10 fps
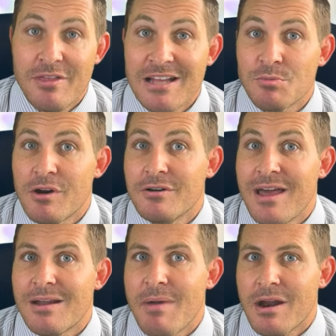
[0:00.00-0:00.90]
That's when our
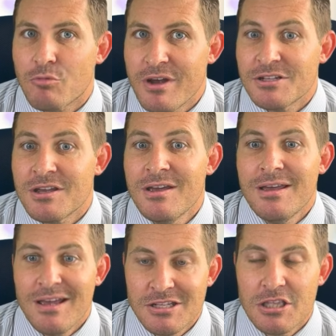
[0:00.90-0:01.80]
net amount at risk
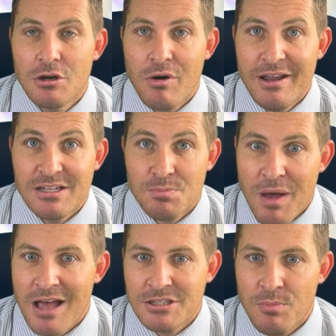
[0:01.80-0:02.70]
is the greatest
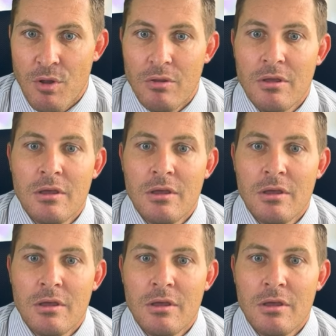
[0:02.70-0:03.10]
possible.